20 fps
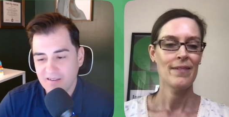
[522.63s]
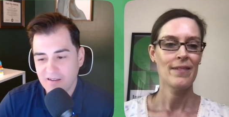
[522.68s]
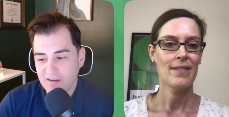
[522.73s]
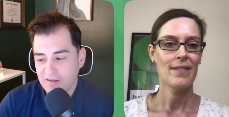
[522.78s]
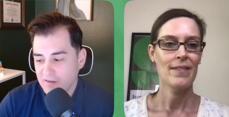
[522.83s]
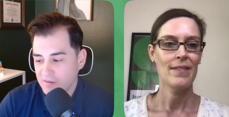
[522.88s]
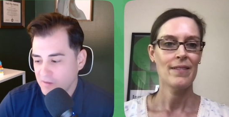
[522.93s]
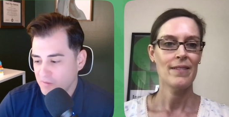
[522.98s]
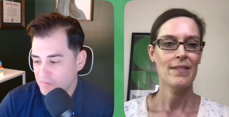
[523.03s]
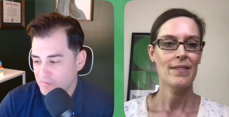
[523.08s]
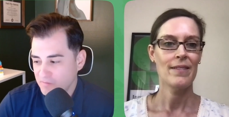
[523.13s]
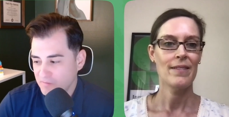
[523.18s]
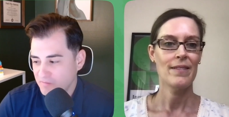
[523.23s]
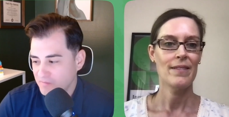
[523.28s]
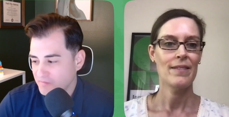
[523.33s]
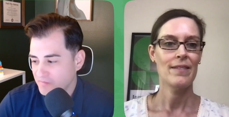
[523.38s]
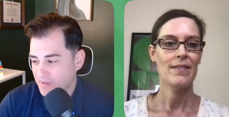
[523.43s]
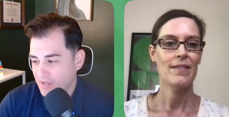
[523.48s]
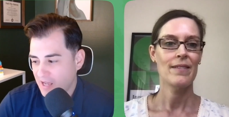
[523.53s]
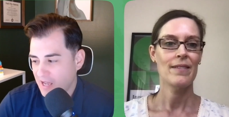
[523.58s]
Speaker 1: um,
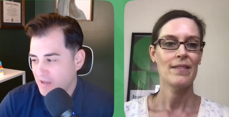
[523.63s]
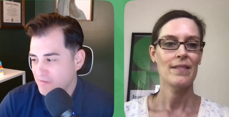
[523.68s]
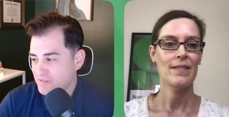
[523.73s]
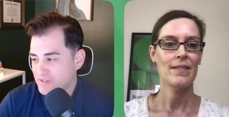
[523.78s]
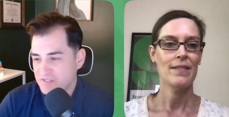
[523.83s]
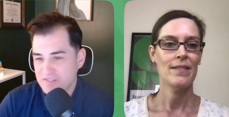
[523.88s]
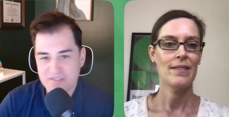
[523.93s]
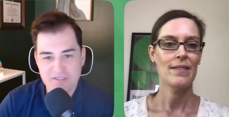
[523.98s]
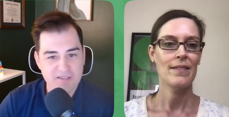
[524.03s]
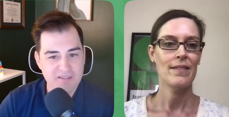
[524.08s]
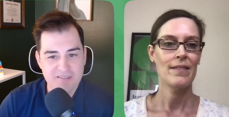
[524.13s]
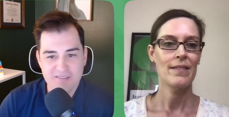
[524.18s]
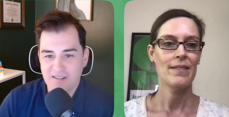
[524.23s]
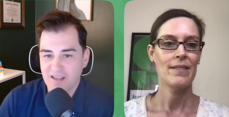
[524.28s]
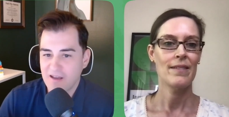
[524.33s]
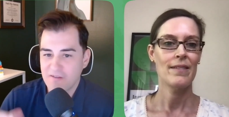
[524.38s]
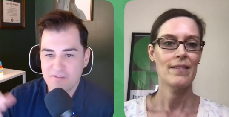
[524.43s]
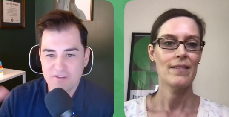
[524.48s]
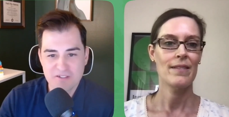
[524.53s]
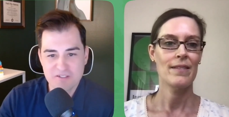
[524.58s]
having to
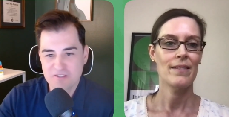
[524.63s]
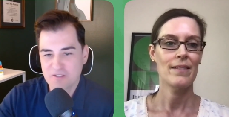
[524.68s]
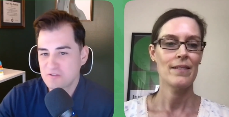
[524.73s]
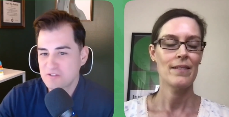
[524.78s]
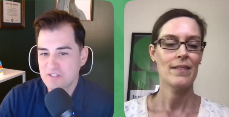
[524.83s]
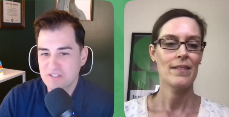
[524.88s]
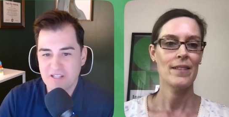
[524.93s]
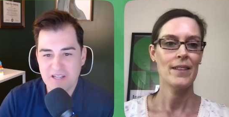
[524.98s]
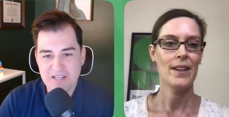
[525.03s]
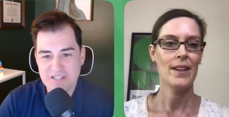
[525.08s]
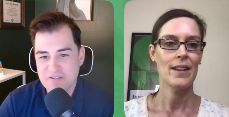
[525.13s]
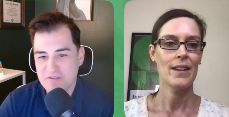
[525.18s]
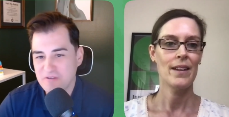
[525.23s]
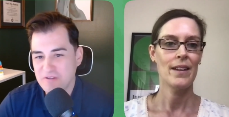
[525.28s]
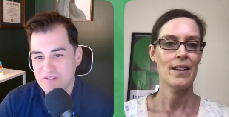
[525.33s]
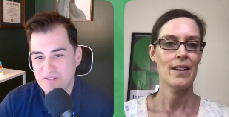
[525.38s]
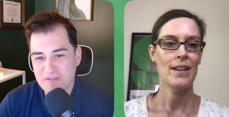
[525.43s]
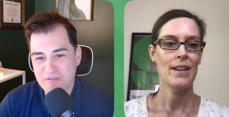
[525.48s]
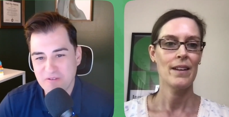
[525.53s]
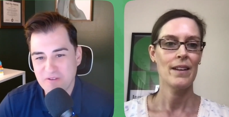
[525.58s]
having to socialize
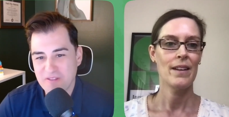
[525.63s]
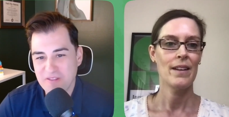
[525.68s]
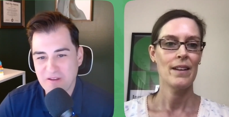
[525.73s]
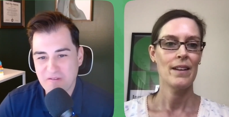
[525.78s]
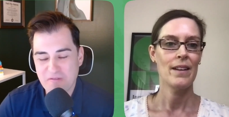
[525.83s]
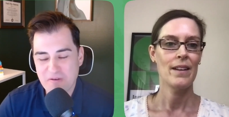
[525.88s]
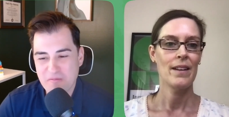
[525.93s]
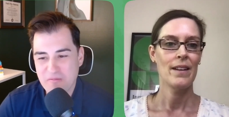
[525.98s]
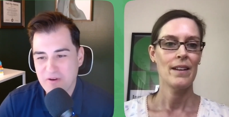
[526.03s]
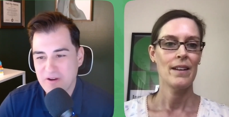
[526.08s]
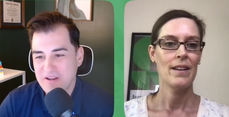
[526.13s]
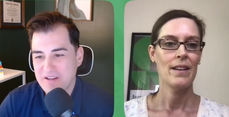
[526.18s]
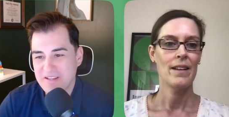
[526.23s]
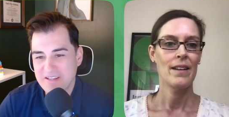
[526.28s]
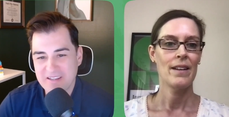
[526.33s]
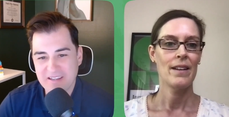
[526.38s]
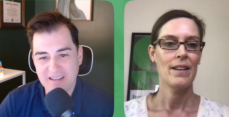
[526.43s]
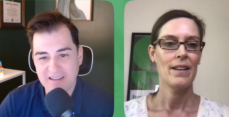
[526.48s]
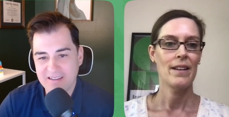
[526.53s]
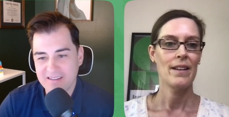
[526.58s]
with with
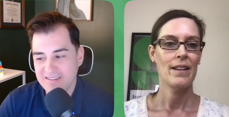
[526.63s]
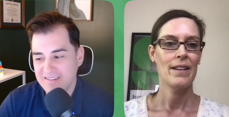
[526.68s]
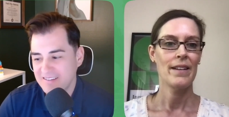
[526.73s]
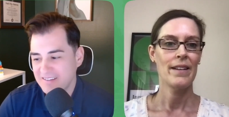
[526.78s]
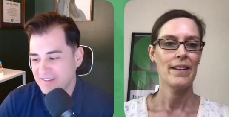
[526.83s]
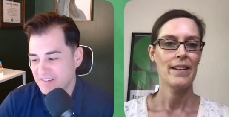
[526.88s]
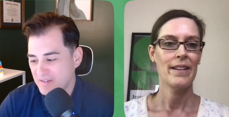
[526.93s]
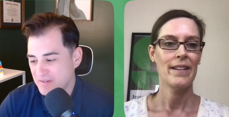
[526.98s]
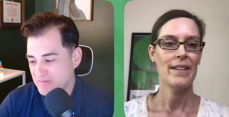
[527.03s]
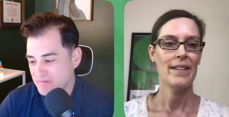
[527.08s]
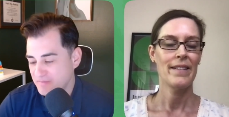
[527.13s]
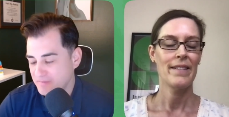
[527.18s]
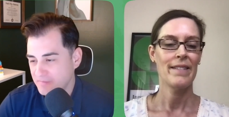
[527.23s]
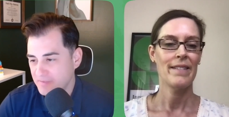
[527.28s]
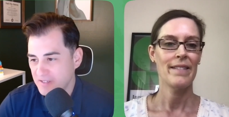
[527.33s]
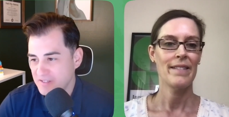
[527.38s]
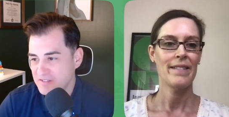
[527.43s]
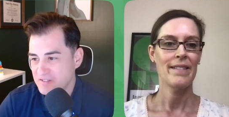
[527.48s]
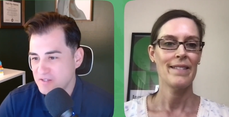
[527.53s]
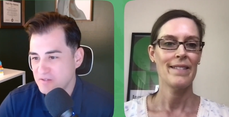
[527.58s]
everybody and um,
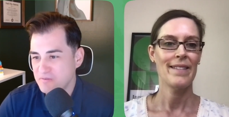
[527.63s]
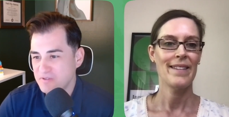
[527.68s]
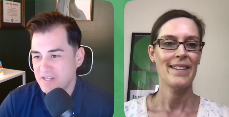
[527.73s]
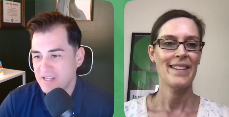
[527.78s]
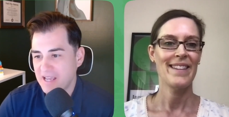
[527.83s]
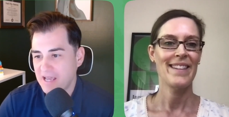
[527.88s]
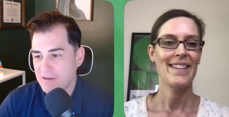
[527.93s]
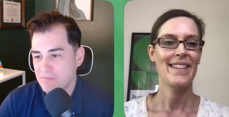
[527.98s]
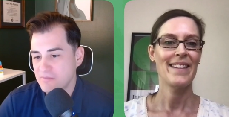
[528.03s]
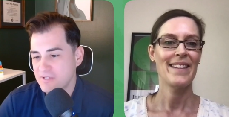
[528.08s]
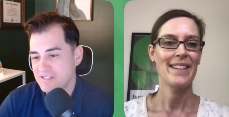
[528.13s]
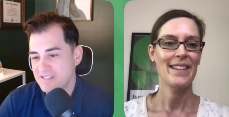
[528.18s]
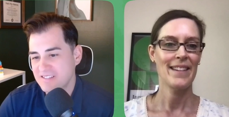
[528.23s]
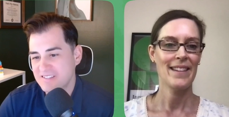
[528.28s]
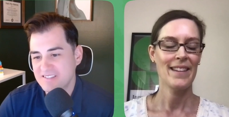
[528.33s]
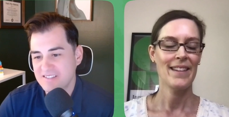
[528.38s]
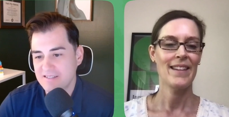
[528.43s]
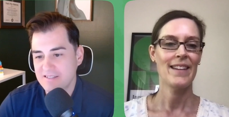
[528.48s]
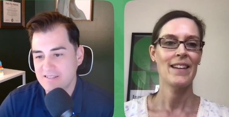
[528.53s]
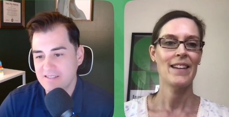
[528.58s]
consuming cannabis
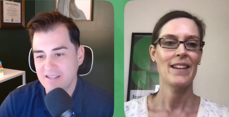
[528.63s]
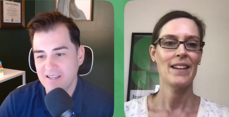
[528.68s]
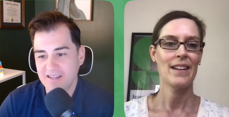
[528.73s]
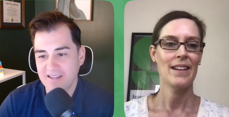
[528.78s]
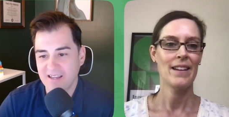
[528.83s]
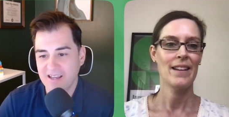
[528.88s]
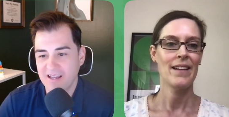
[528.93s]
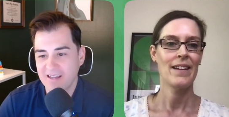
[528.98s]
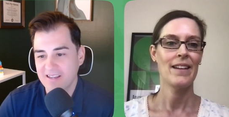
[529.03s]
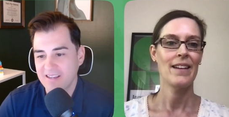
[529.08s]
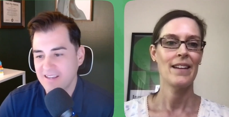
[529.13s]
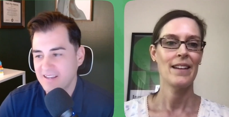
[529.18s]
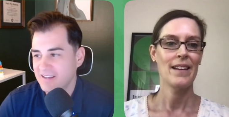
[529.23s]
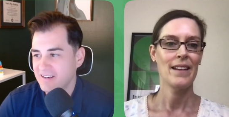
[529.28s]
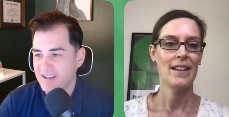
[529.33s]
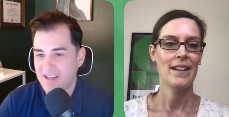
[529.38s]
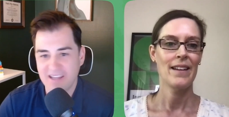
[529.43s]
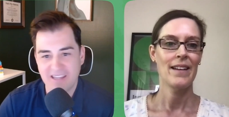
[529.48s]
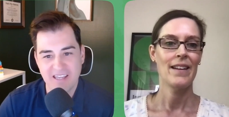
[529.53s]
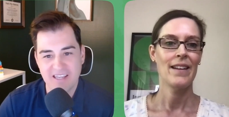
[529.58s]
is just like I
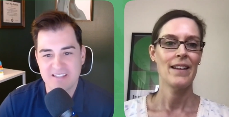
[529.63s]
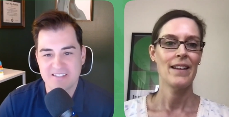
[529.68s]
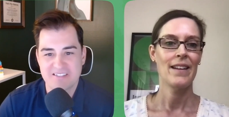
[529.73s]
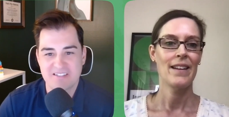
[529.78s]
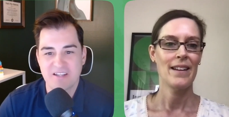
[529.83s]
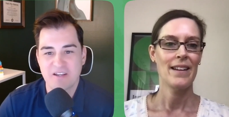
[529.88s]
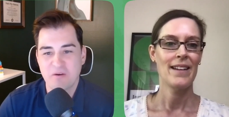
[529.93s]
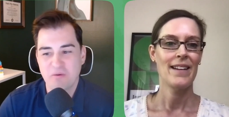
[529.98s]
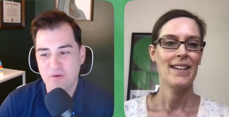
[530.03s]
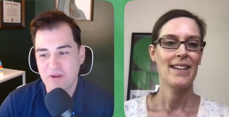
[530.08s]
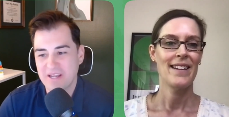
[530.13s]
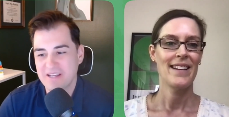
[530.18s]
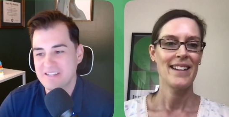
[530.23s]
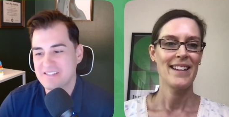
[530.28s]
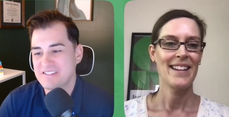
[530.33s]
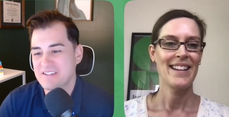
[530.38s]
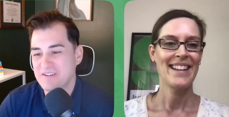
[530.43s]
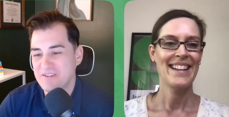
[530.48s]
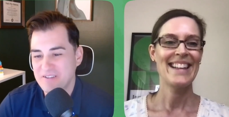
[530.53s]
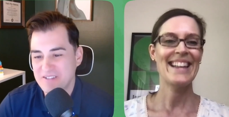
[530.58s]
can't I can't stay awake.
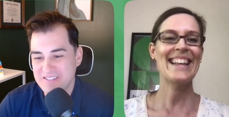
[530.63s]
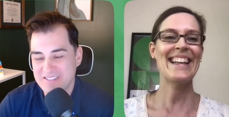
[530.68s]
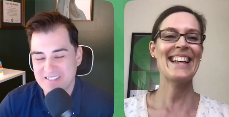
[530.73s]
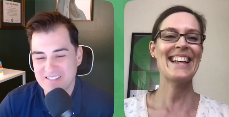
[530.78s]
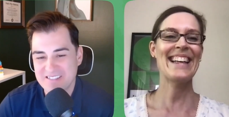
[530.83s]
So it's